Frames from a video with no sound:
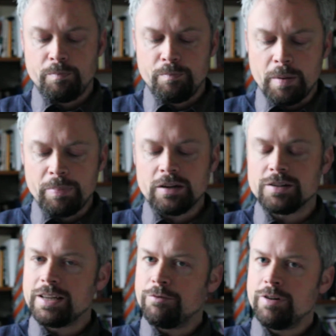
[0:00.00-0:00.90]
but because
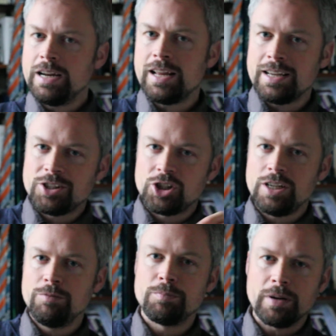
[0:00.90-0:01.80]
they realised she
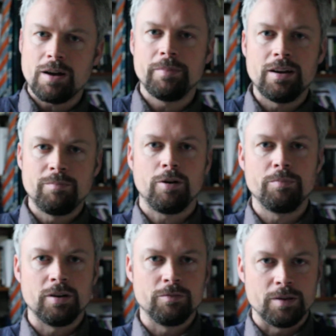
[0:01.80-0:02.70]
was becoming
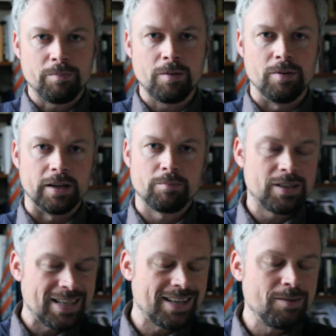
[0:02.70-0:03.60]
unpopular with the public,
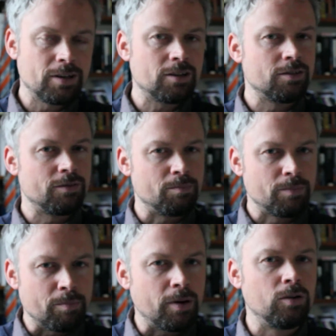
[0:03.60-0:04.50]
particularly because of the
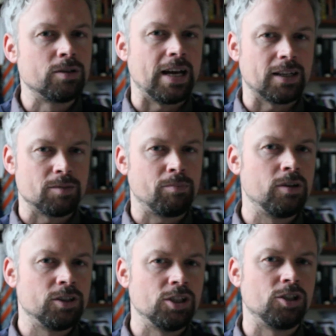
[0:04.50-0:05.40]
poll tax, a
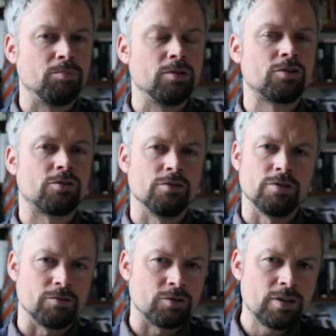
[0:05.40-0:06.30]
policy she pushed through
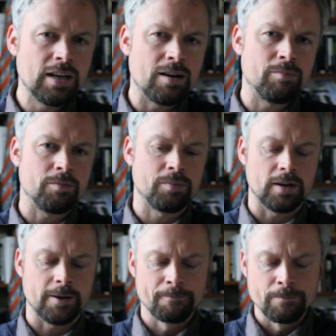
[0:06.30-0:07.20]
that was really unpopular.